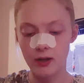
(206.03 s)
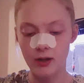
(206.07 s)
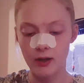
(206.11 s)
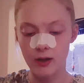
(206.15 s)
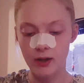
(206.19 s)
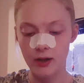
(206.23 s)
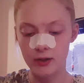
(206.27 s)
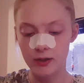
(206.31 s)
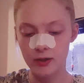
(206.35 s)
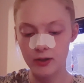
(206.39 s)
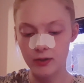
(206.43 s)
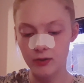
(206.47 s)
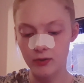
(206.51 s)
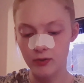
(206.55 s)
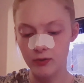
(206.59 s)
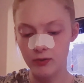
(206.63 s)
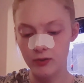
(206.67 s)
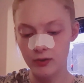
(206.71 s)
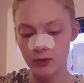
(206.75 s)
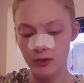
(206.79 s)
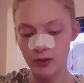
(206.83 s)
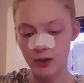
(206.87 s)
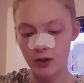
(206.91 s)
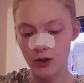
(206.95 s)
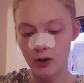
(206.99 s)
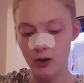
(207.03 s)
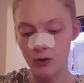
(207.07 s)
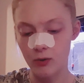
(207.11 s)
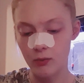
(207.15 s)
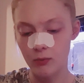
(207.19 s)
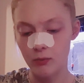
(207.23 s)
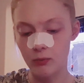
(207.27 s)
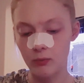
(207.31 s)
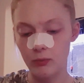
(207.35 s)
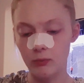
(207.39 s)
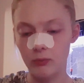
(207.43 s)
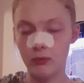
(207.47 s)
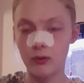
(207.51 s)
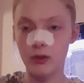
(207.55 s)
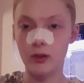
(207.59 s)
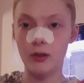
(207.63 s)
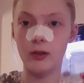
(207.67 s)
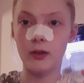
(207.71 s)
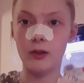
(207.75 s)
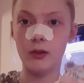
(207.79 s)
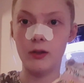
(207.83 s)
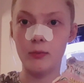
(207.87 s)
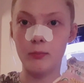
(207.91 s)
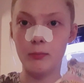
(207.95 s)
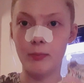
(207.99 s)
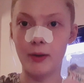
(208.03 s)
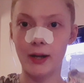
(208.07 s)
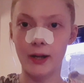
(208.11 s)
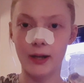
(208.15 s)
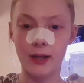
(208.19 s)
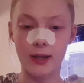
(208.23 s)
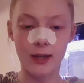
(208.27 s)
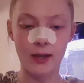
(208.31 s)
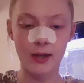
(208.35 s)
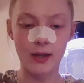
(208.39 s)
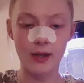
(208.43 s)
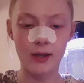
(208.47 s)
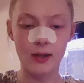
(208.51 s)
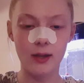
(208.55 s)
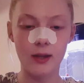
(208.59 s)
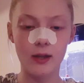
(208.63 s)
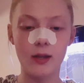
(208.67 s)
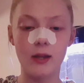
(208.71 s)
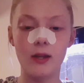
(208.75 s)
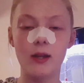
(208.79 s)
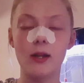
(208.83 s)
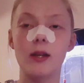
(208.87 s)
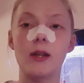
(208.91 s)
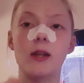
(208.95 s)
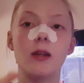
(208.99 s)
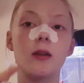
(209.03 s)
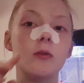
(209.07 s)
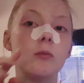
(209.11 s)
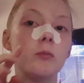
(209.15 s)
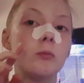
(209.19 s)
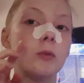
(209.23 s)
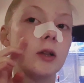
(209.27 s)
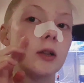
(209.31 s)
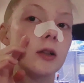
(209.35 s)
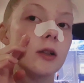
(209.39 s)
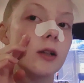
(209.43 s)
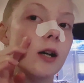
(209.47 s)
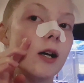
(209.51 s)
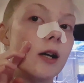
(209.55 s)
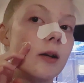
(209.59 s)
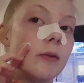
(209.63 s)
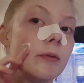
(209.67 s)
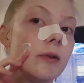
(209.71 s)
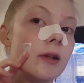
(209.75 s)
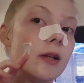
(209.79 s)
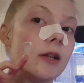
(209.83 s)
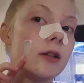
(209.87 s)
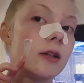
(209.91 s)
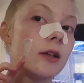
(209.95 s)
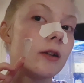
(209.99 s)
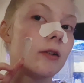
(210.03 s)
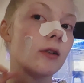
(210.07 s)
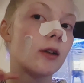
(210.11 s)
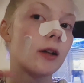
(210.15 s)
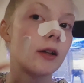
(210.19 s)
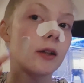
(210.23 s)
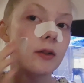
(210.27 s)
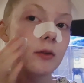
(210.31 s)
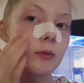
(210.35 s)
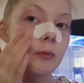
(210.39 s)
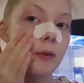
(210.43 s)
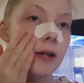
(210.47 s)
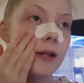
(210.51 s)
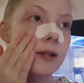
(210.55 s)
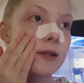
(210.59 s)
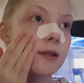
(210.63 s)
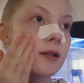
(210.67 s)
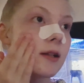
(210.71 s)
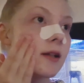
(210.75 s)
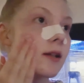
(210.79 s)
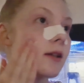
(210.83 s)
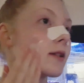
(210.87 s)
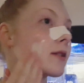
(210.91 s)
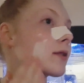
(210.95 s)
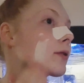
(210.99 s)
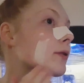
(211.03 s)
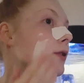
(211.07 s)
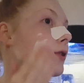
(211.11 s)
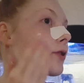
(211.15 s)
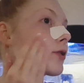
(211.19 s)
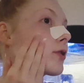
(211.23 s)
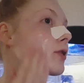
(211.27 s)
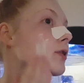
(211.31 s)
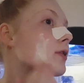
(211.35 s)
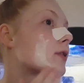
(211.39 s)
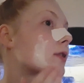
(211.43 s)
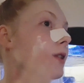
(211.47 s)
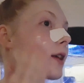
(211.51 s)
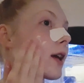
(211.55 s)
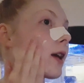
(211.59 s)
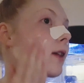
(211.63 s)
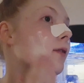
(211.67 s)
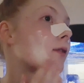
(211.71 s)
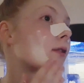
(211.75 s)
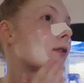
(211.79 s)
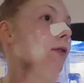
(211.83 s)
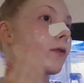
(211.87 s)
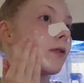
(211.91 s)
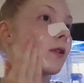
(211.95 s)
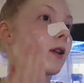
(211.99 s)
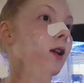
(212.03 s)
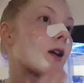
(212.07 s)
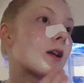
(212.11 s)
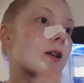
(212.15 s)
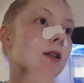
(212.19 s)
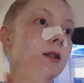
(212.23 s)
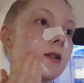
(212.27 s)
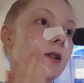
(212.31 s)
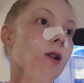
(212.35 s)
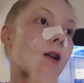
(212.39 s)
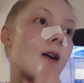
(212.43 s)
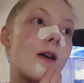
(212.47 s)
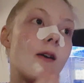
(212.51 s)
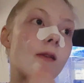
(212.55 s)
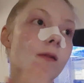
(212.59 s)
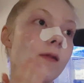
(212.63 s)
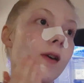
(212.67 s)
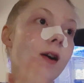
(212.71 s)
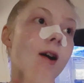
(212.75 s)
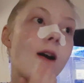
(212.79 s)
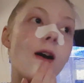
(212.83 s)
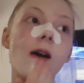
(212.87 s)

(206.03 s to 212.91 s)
I don't use a whole packet in one time and I don't like to waste it so I just save it for next time.